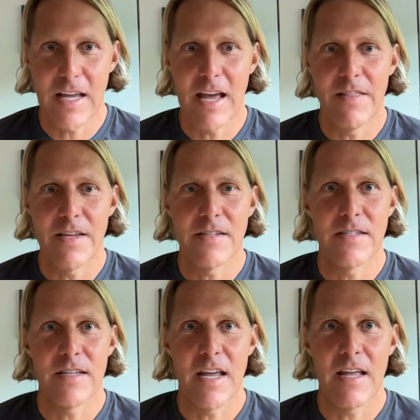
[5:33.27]
Again, this
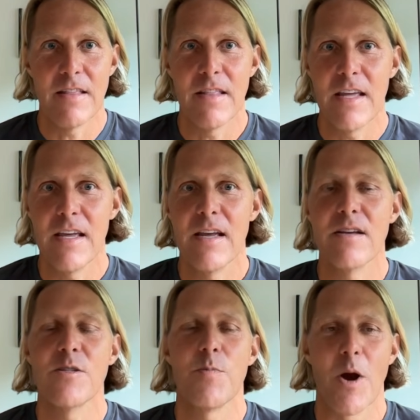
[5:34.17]
is in the
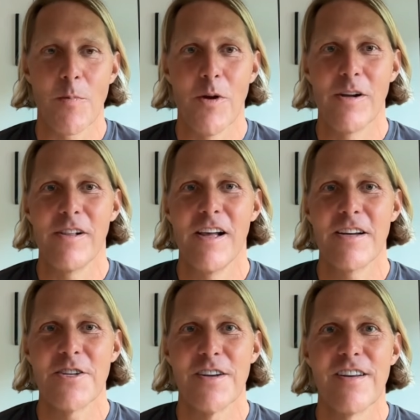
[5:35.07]
Sparkplug
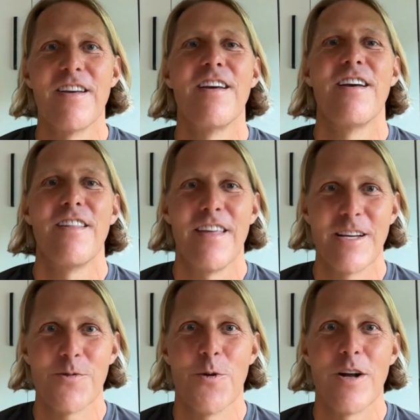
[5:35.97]
collection.
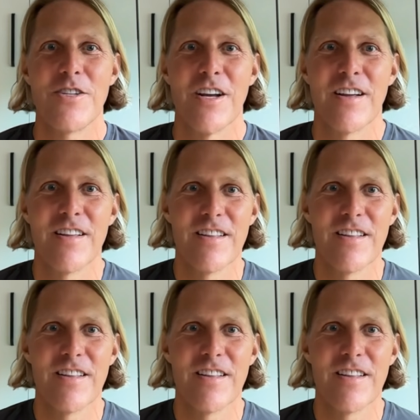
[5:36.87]
Thanks for watching.